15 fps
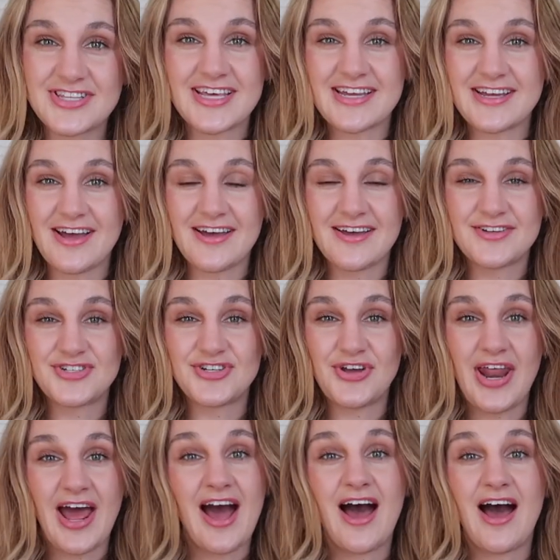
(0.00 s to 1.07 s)
thing
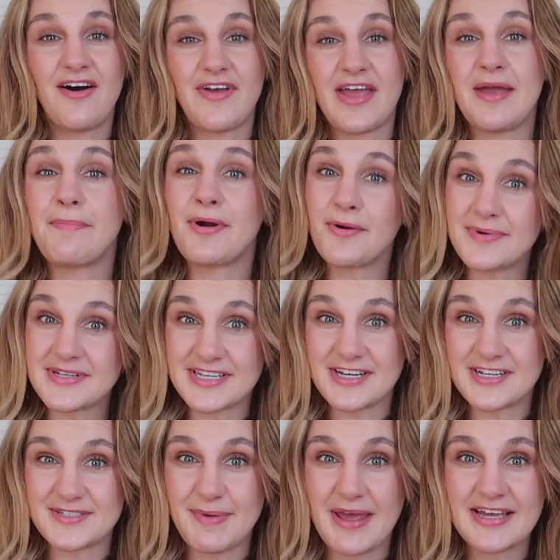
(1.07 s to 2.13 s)
should have a purpose in
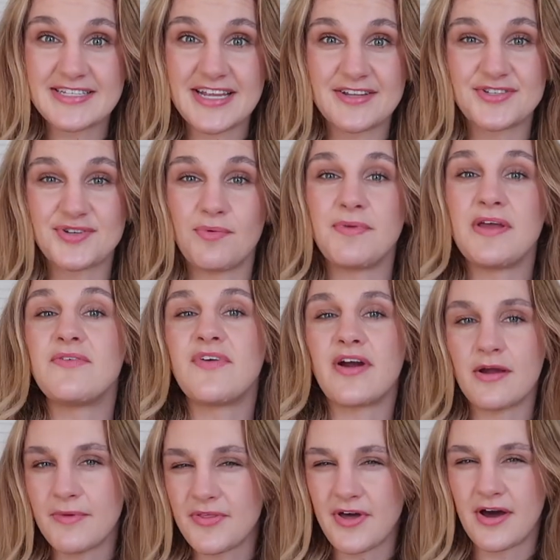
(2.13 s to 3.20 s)
a space, and so I'm being
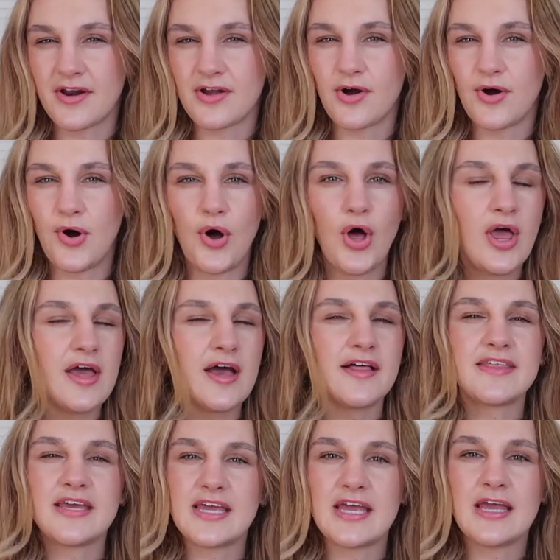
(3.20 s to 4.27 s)
very methodical,
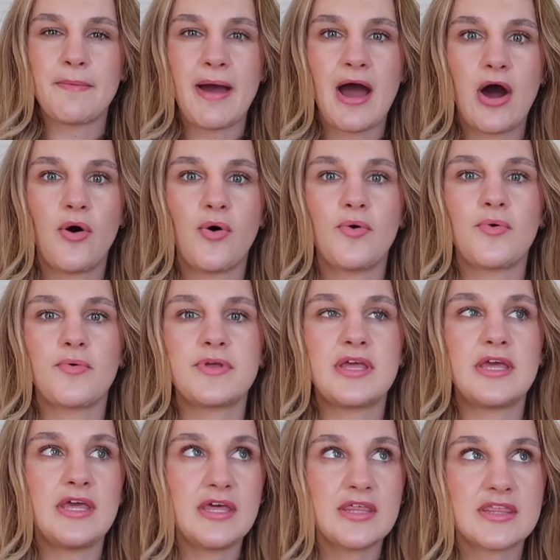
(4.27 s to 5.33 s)
thinking about
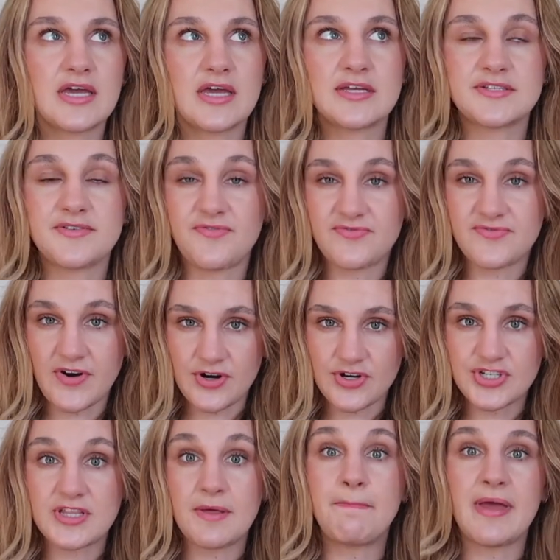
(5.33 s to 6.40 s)
key things
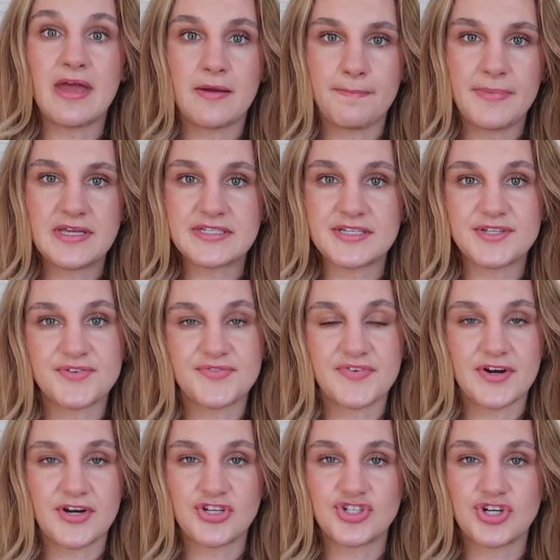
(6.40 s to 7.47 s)
first, the big pieces of
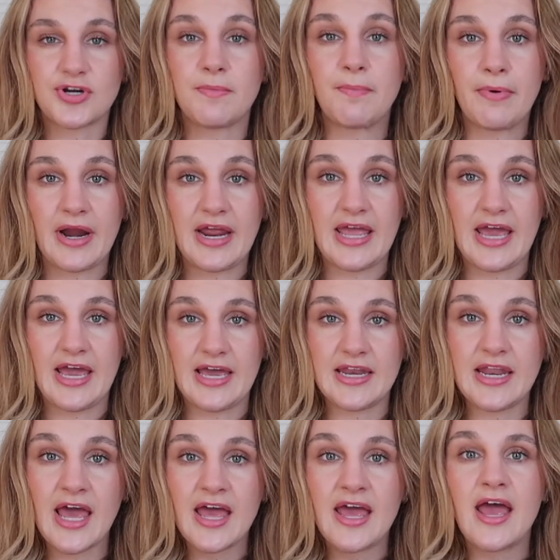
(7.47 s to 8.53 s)
furniture to bring in,